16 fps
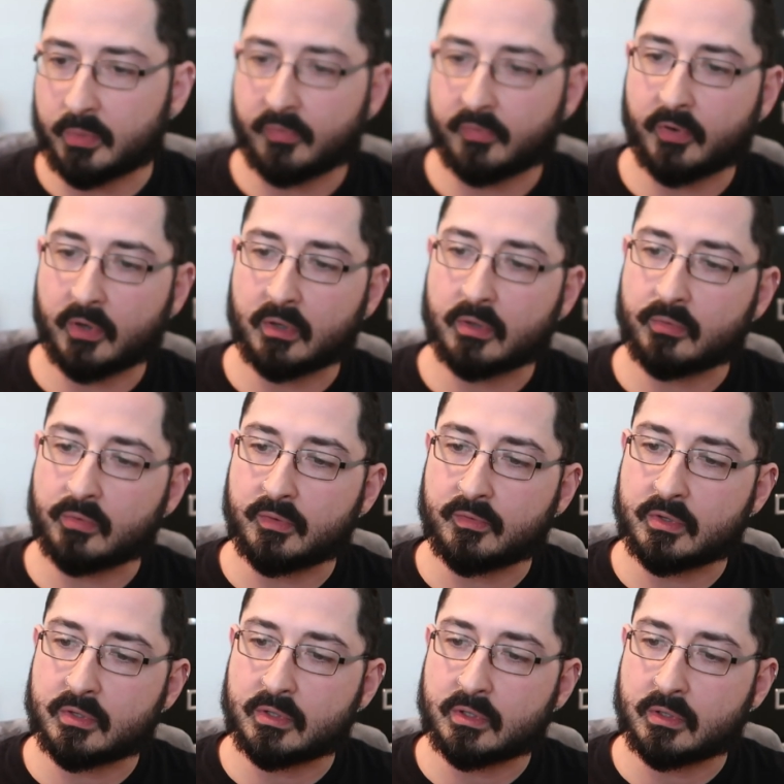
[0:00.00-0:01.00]
be fun to
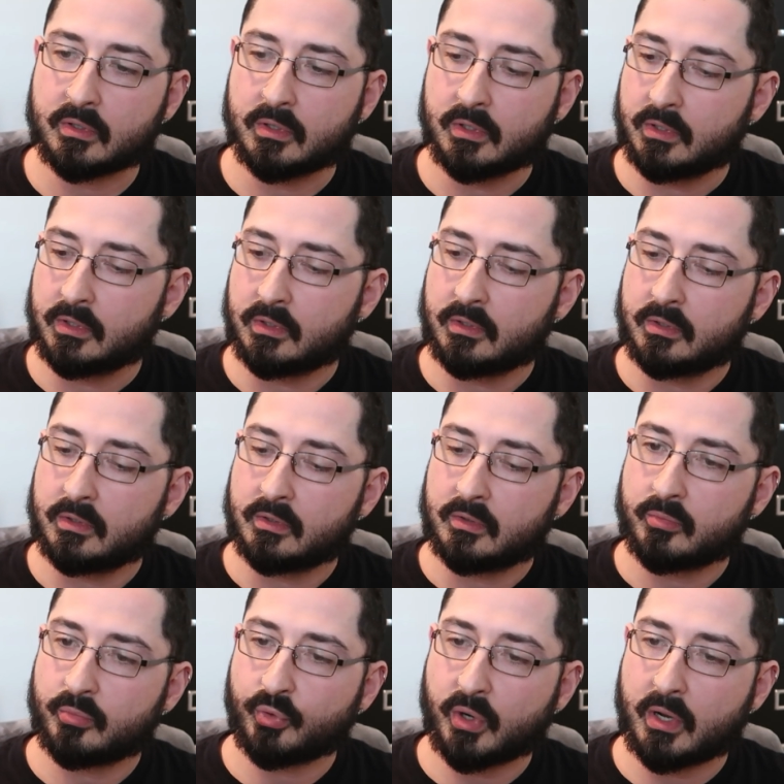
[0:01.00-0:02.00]
revisit.
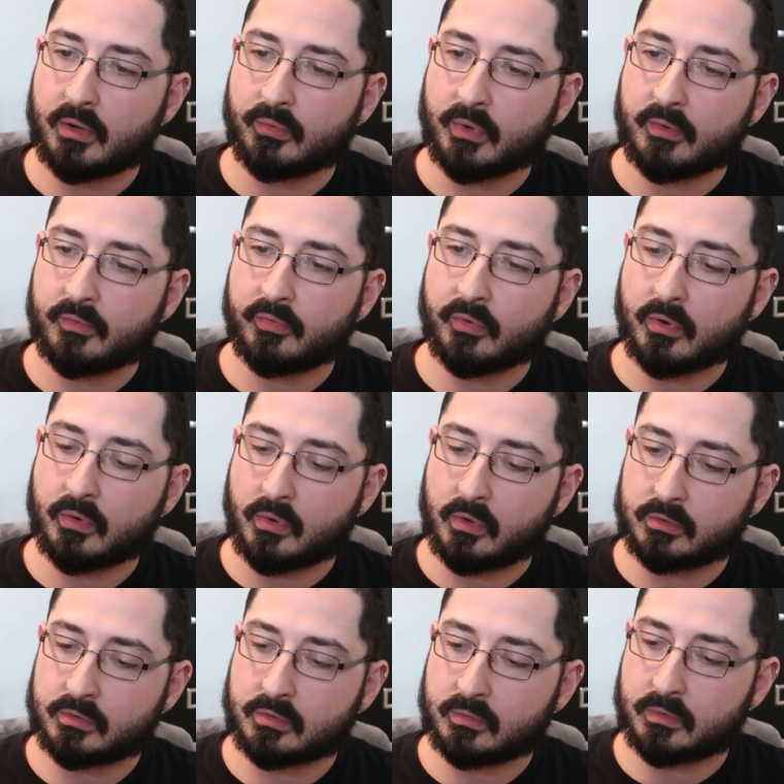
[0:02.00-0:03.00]
Brad Renfro
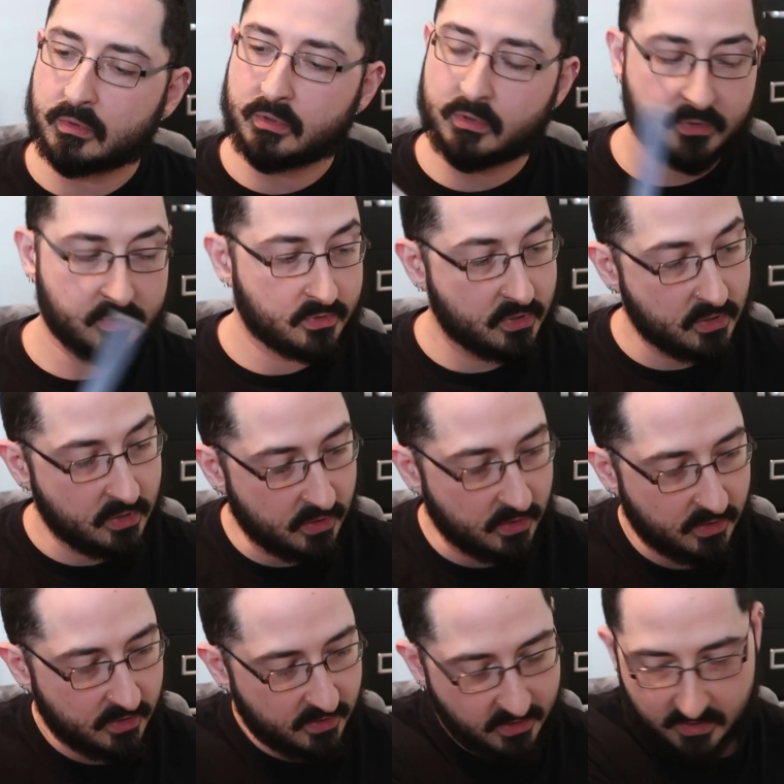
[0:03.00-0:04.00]
also in this.
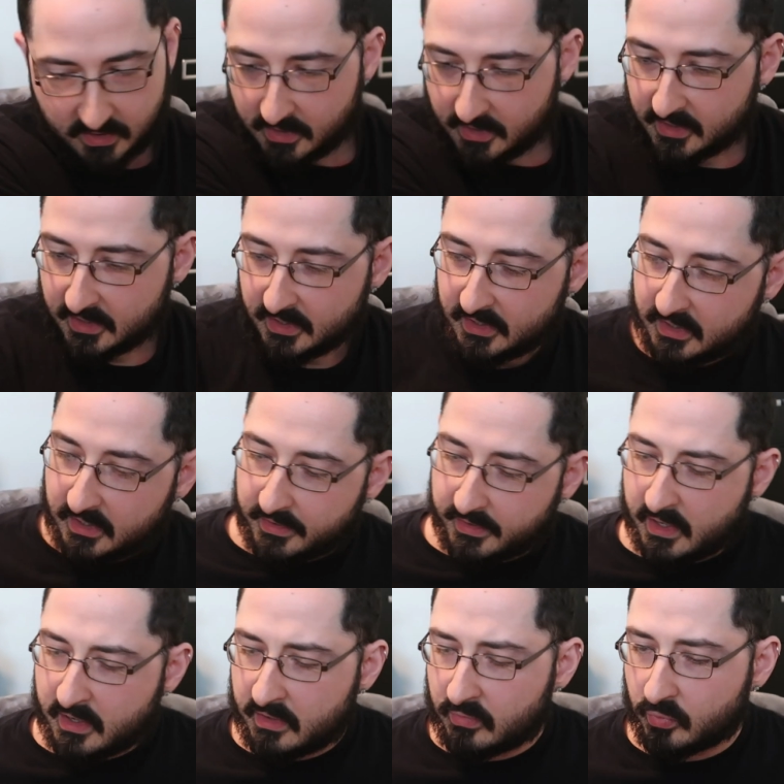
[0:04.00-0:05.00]
And
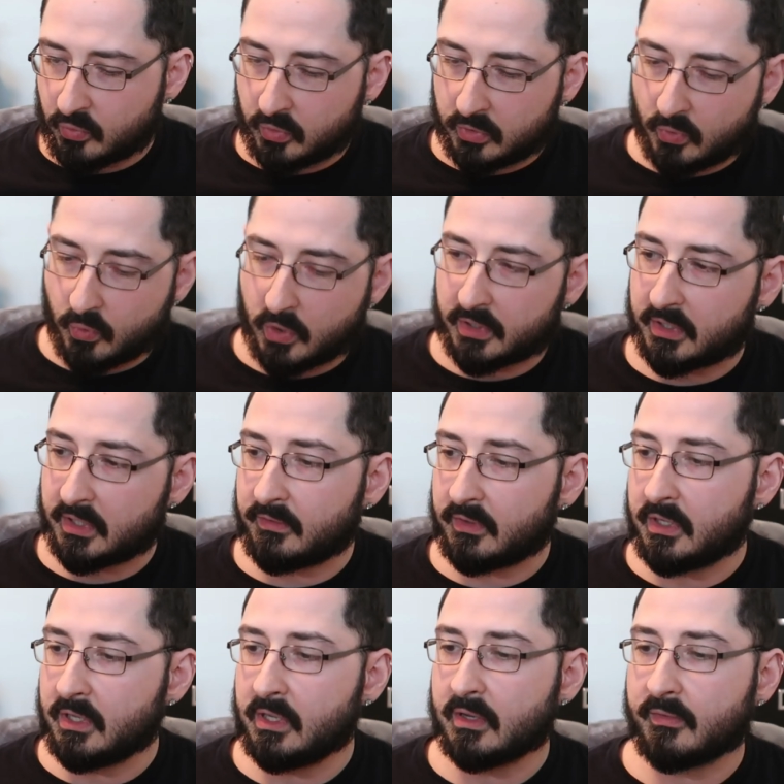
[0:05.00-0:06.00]
then the one
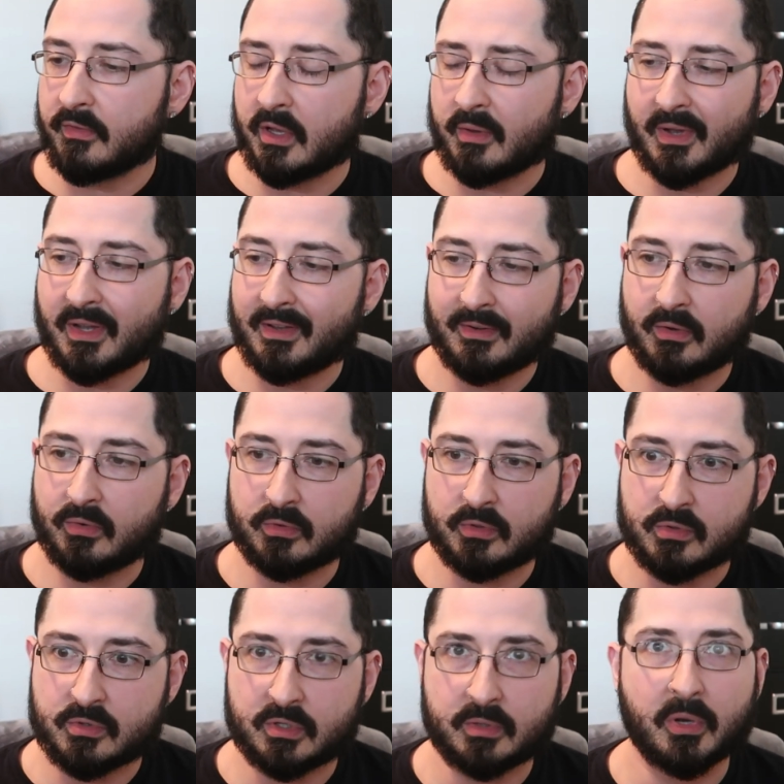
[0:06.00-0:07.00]
DVD of them, I don't
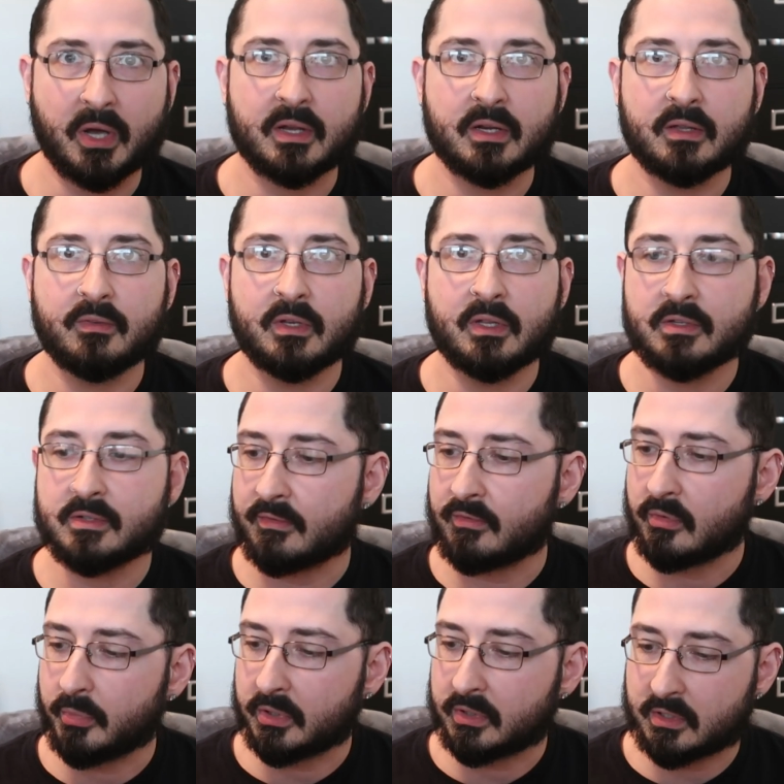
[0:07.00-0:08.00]
usually buy DVDs
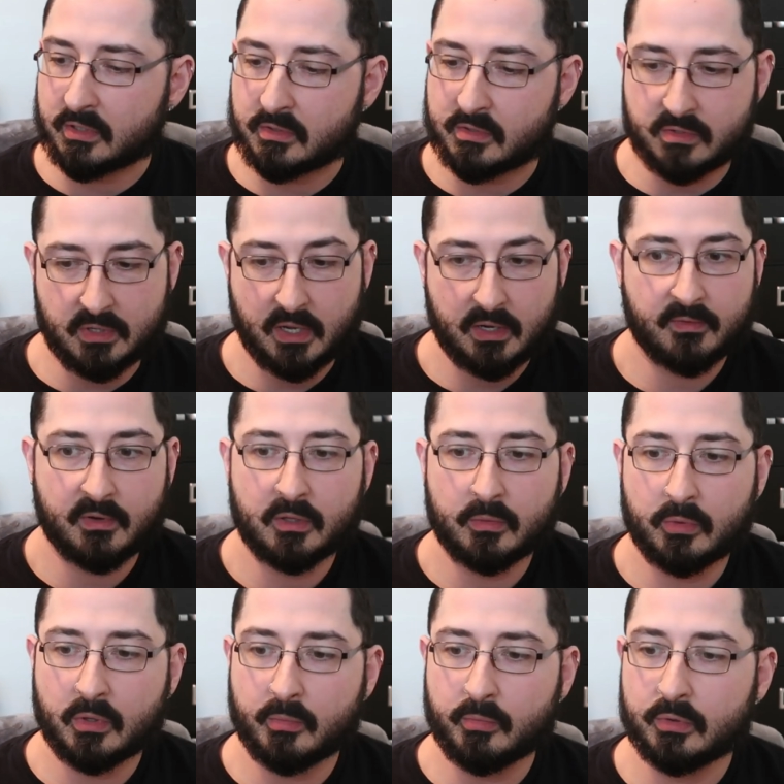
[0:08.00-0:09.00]
ever, but this is not
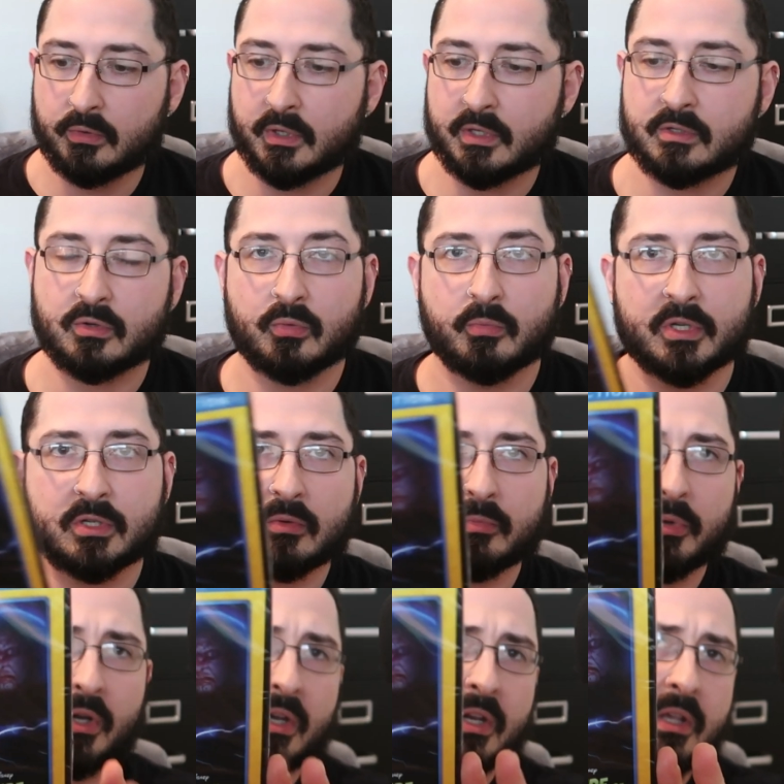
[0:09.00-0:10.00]
available on Blu-ray. So Mr.
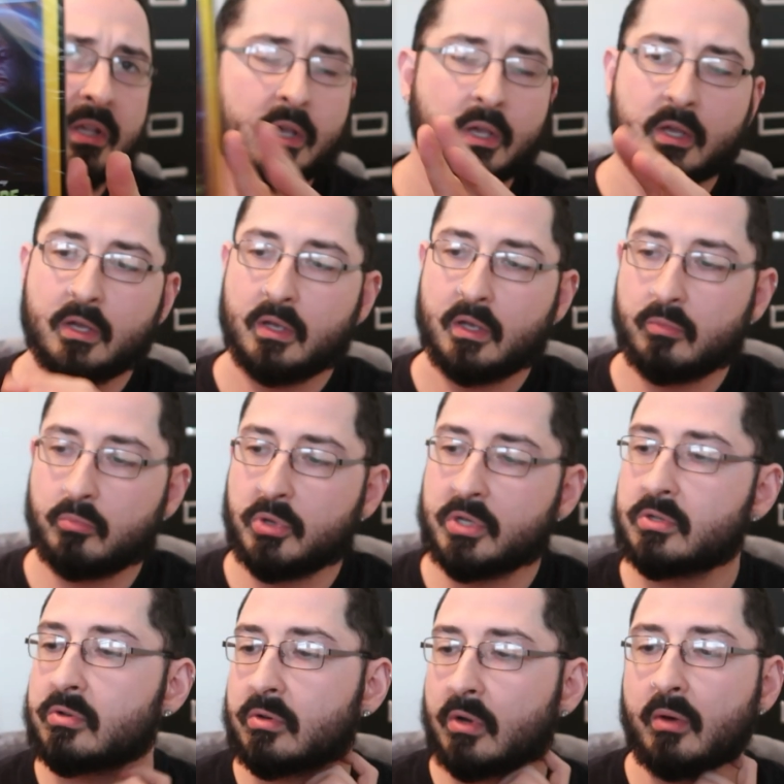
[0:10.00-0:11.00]
Boogedy
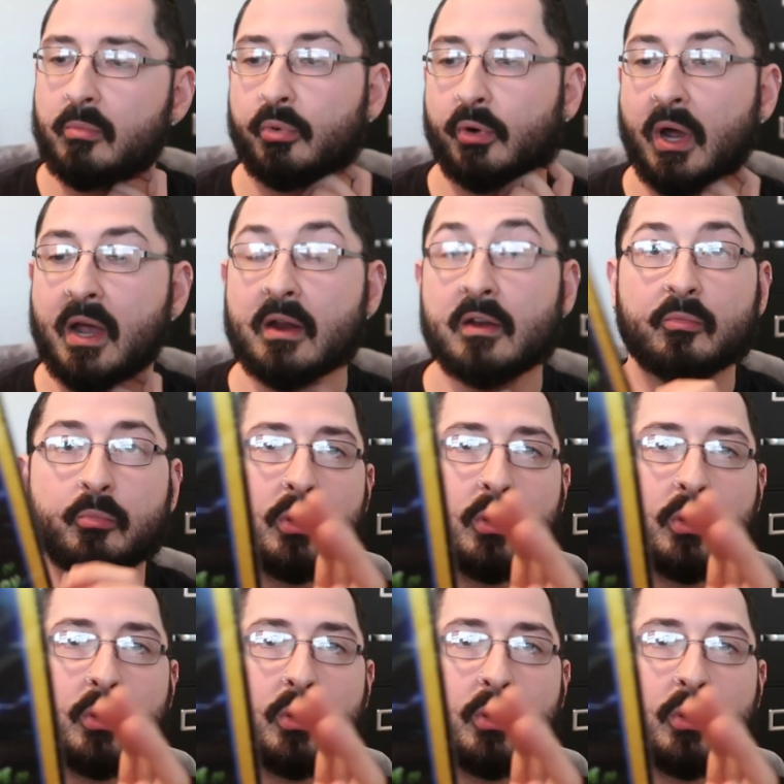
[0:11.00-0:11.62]
and Bride of